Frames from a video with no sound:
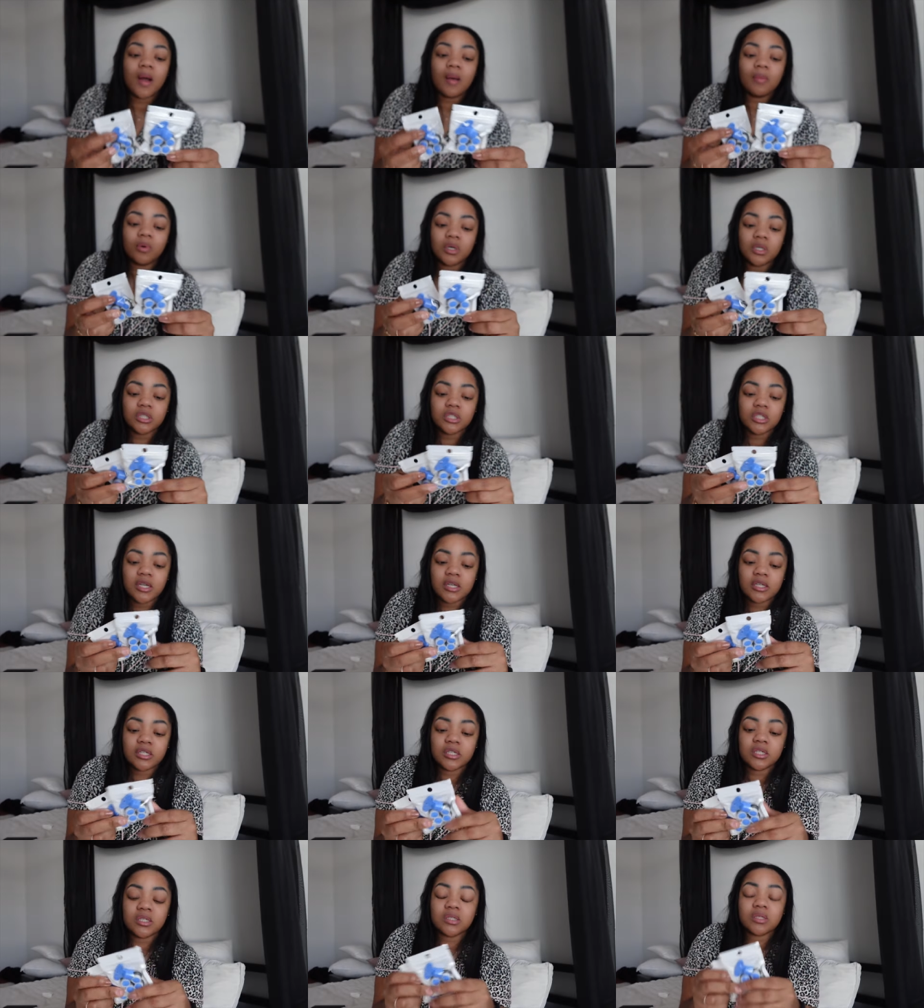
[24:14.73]
i'm going to
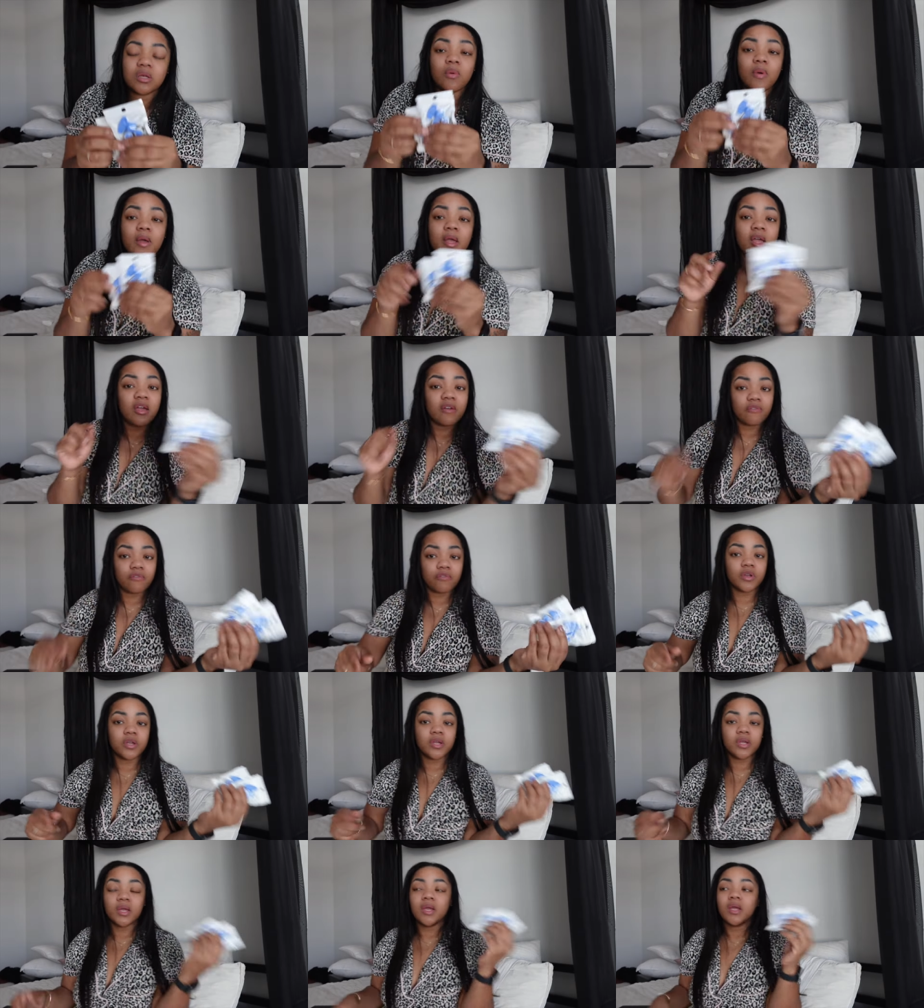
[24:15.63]
change this on
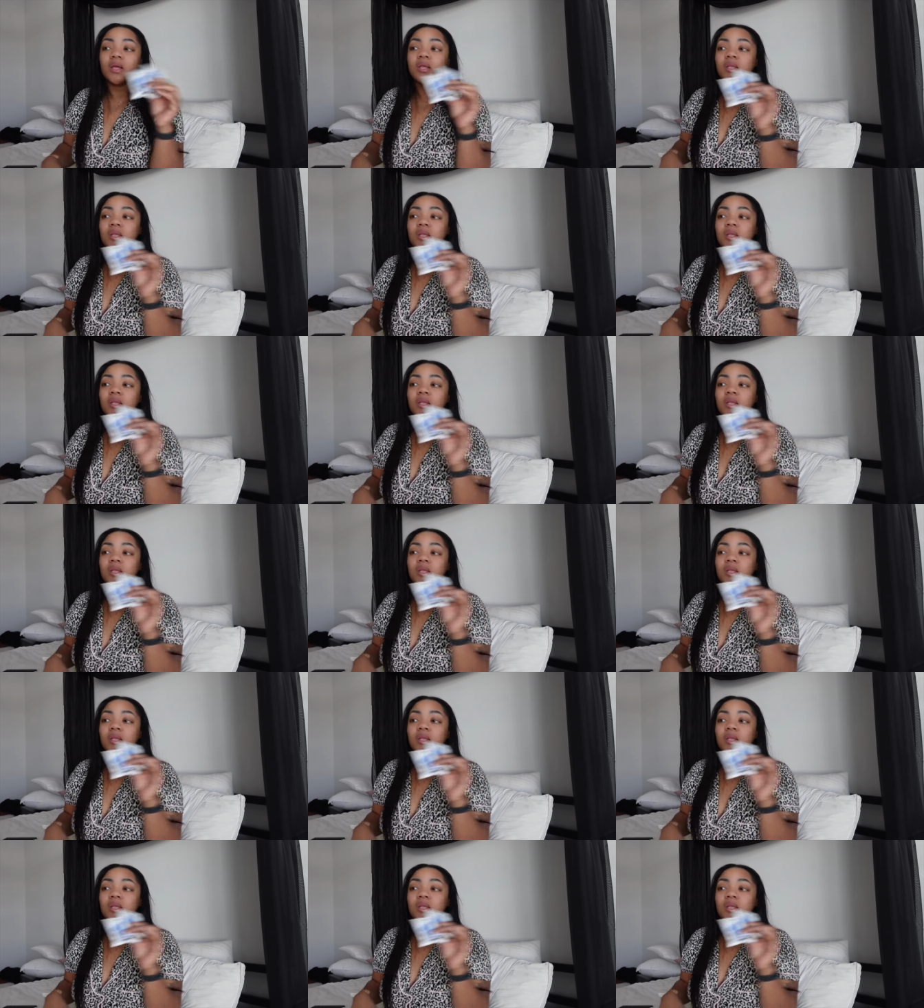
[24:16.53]
every